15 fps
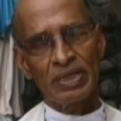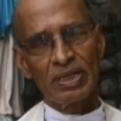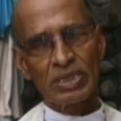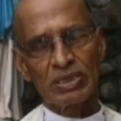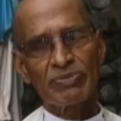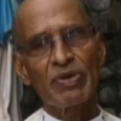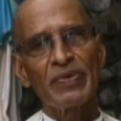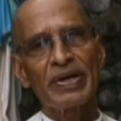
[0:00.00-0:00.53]
So
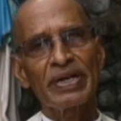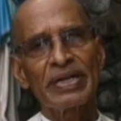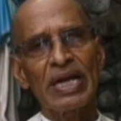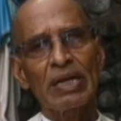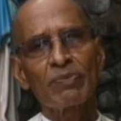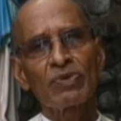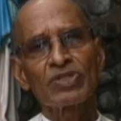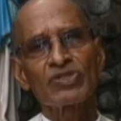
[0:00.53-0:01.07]
we were in the
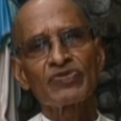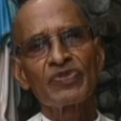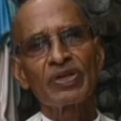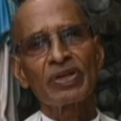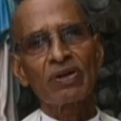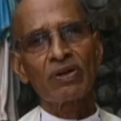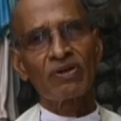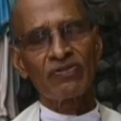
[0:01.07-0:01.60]
atmosphere
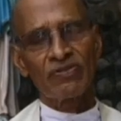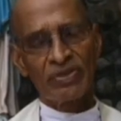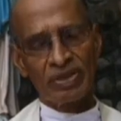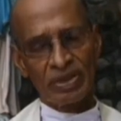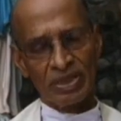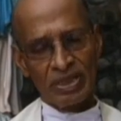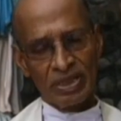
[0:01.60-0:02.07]
of uh,